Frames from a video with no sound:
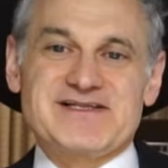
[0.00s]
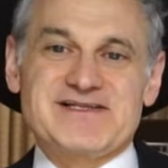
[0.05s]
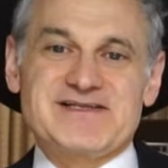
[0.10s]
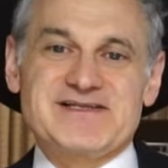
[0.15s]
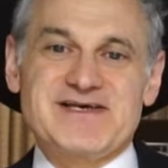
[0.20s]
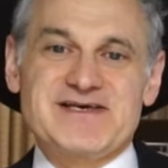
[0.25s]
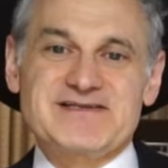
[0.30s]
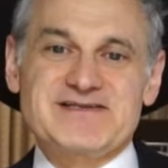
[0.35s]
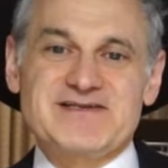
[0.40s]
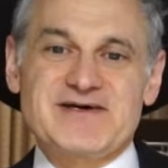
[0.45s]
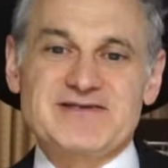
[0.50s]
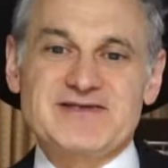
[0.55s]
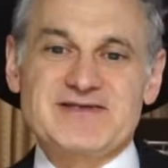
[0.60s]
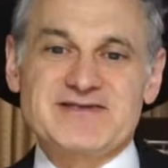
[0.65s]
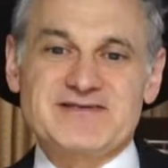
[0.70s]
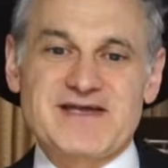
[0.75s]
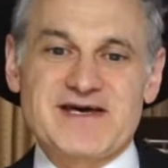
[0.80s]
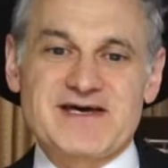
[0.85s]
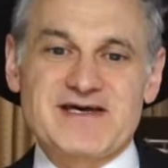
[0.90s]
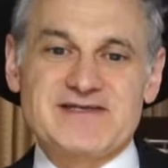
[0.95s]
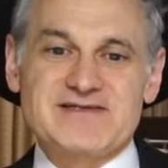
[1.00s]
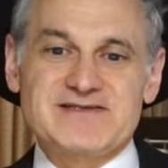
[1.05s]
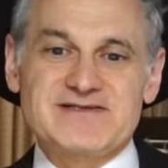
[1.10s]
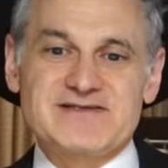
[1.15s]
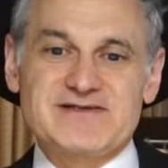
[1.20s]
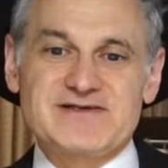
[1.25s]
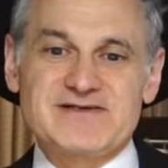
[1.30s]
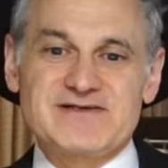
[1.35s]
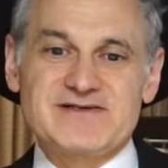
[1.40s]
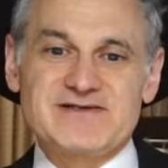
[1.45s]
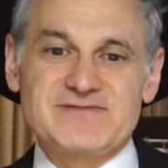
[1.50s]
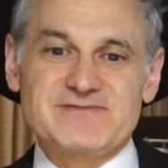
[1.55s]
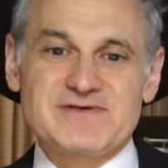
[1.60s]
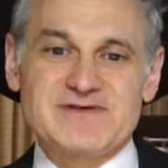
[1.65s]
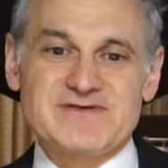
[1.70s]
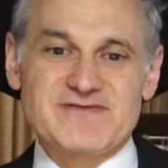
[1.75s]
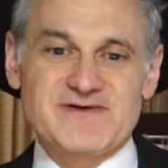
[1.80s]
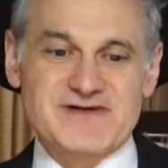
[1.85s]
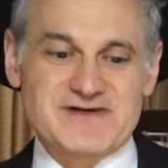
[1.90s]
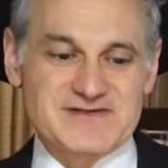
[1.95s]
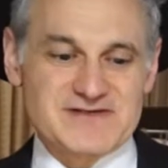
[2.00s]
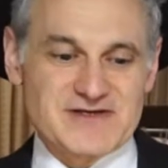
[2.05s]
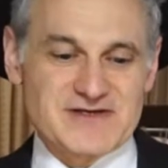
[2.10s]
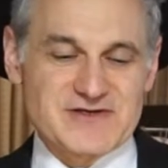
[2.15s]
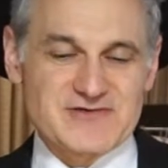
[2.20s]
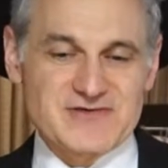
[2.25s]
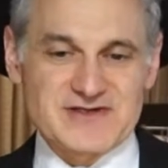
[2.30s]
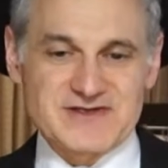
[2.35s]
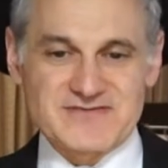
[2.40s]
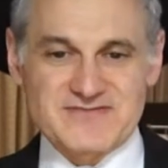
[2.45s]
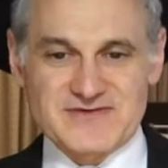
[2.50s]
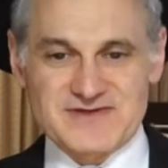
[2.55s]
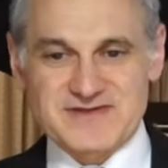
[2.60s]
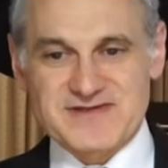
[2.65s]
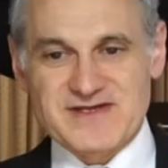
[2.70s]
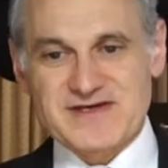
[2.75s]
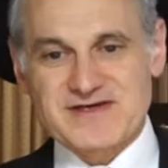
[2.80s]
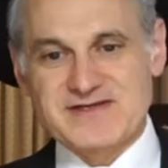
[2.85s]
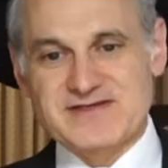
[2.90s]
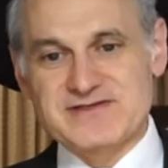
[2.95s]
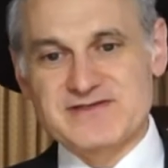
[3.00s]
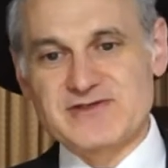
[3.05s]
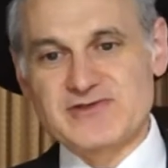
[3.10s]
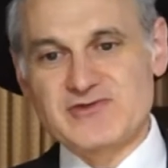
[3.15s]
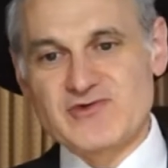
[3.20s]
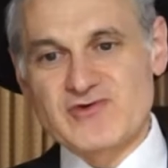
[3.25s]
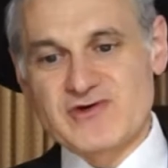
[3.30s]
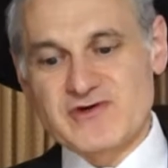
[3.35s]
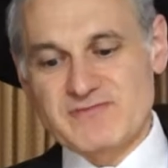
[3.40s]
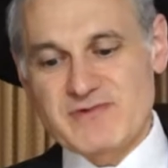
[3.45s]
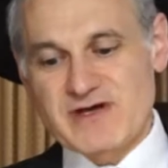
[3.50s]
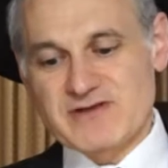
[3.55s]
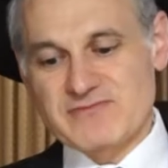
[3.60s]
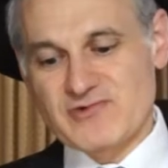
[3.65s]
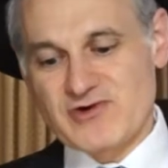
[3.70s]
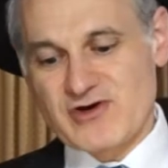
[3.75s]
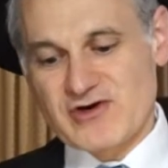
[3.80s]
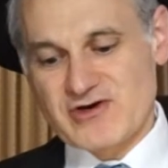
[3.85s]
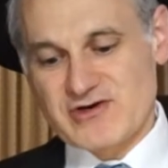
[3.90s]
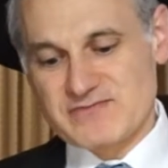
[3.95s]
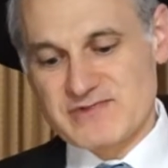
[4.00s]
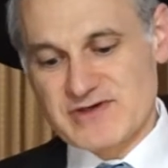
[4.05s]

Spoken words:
Let's understand a little bit, if I can digress for a second, to talk about bracha.